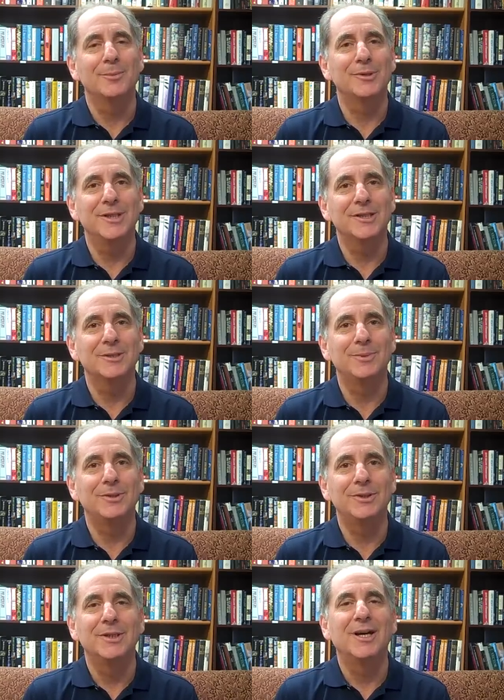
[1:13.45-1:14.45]

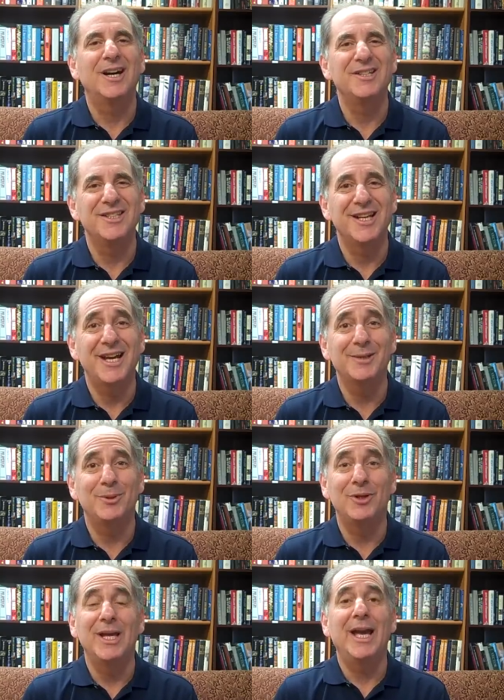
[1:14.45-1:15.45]
predictable,
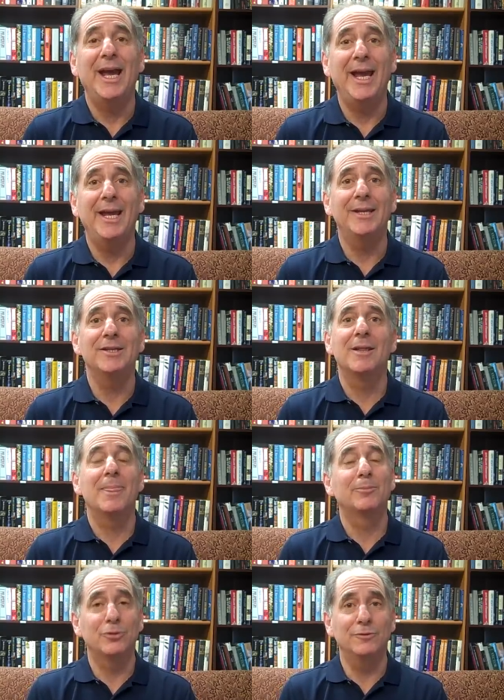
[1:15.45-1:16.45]
undeniable, and
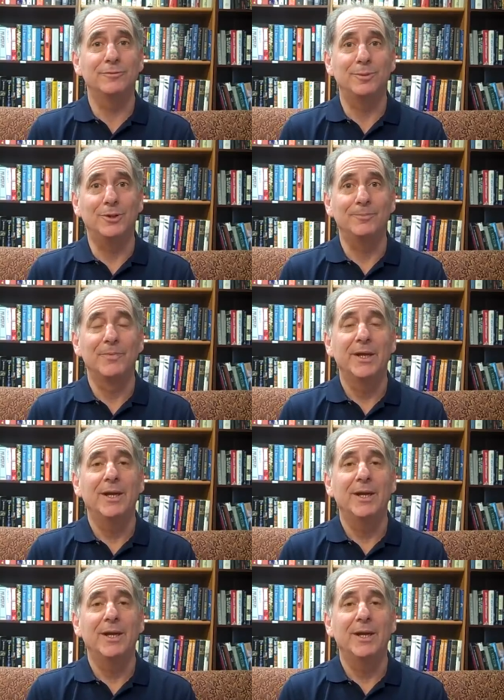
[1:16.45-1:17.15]
provable